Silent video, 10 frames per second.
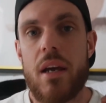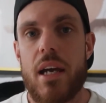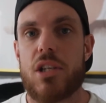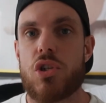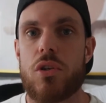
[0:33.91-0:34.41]

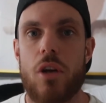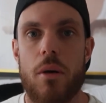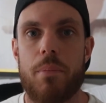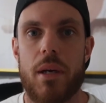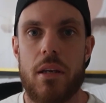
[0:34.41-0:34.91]
It should not
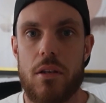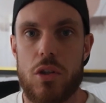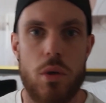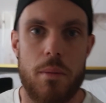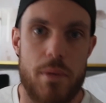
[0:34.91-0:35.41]
be
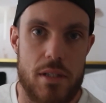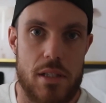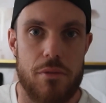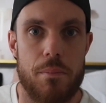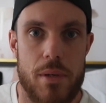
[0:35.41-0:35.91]
doing business
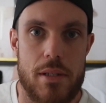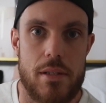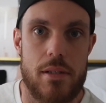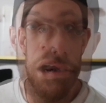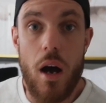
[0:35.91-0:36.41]
for
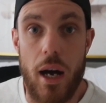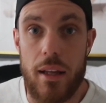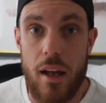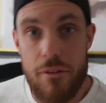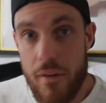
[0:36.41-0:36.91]
business. I
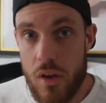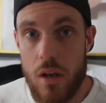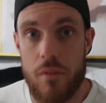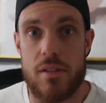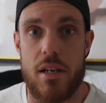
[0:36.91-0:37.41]
love having
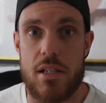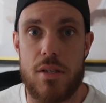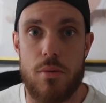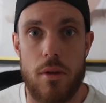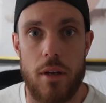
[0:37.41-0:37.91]
conversations
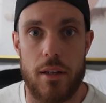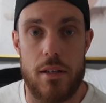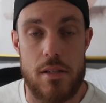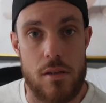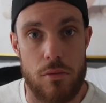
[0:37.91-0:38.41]
with you like this,
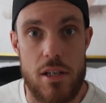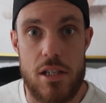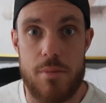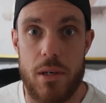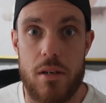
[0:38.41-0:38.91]
and the reason
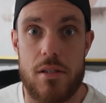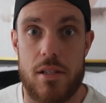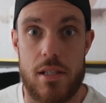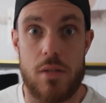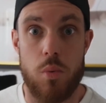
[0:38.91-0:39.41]
is because
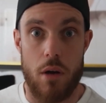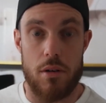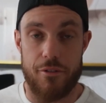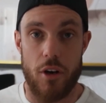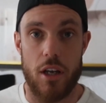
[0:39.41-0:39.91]
this is what I was
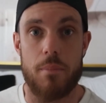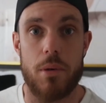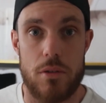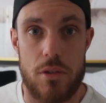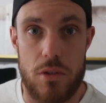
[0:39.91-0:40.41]
fucking
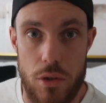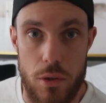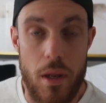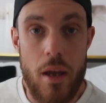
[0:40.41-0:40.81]
built to do.